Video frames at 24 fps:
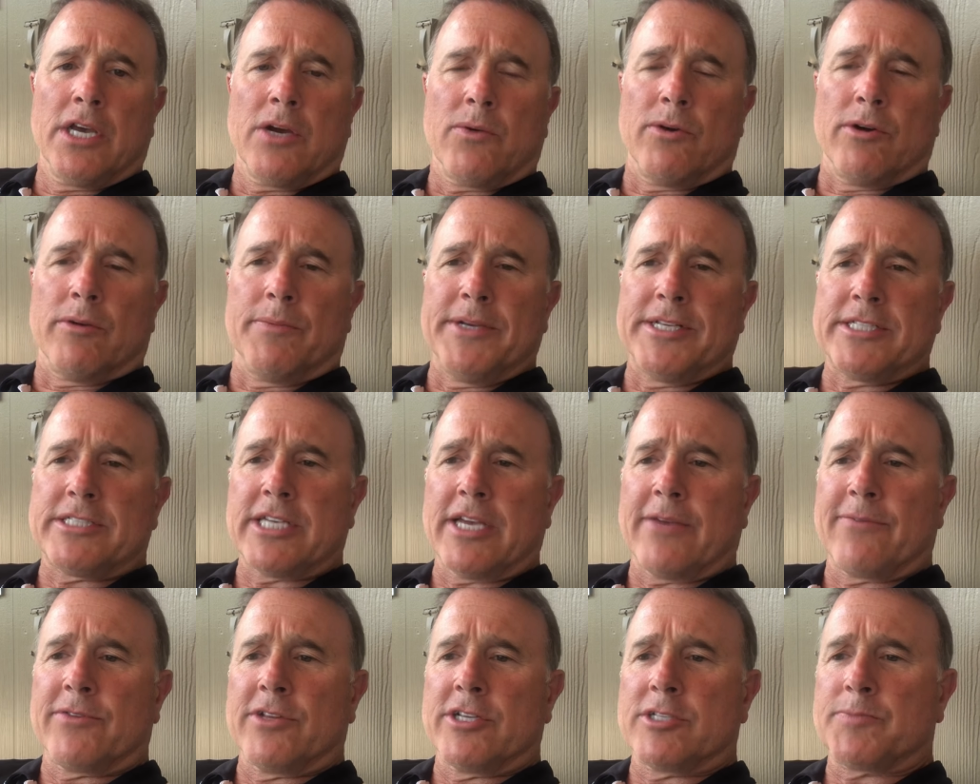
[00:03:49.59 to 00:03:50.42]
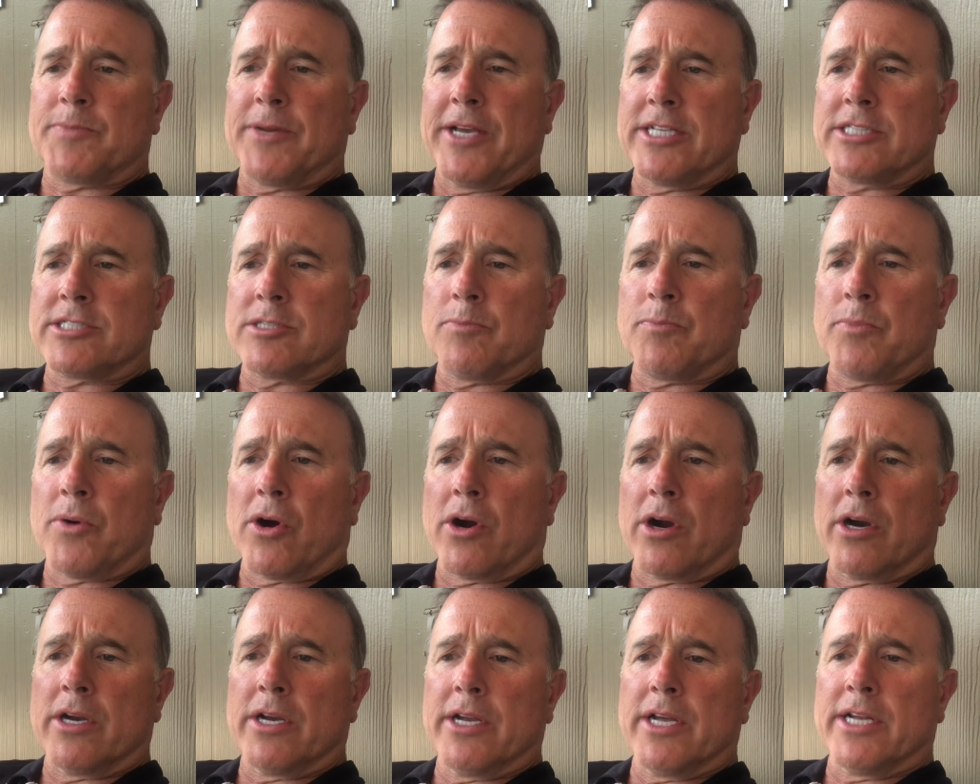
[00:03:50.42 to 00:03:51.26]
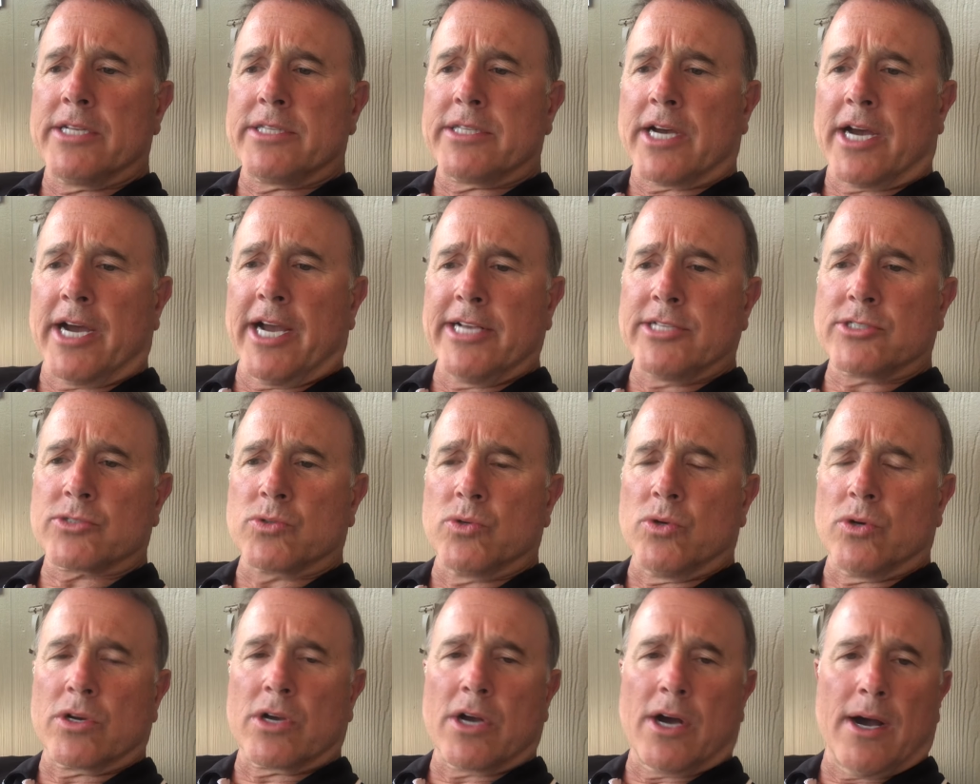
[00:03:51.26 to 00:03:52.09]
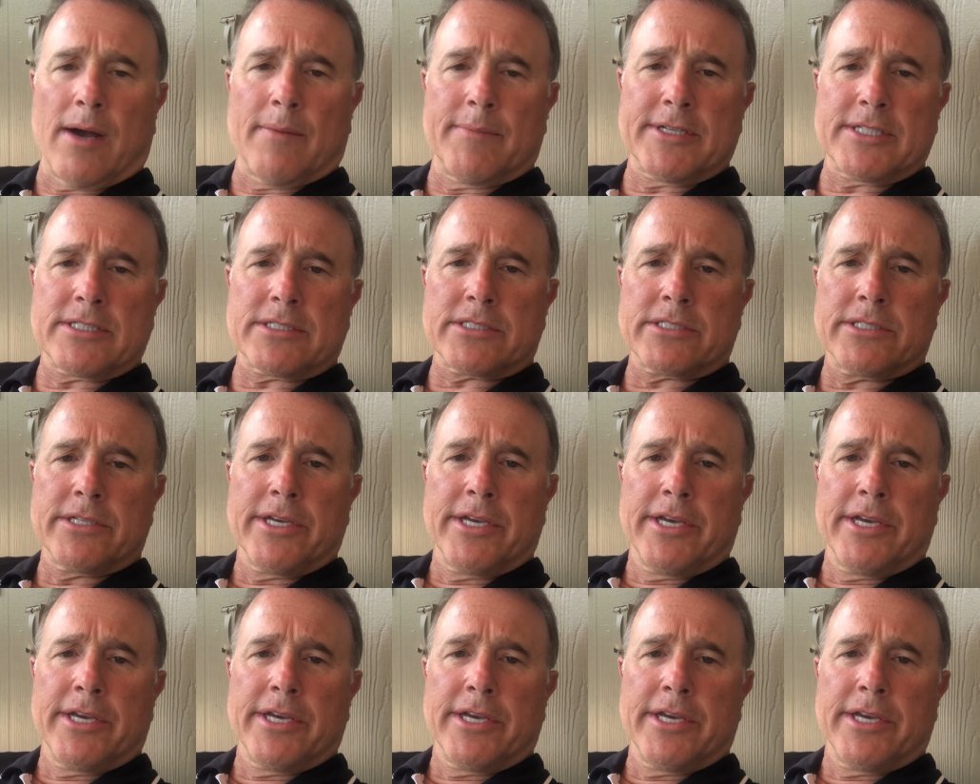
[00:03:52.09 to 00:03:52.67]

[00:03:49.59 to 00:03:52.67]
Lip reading: We'll be safely spaced apart at the high school commons.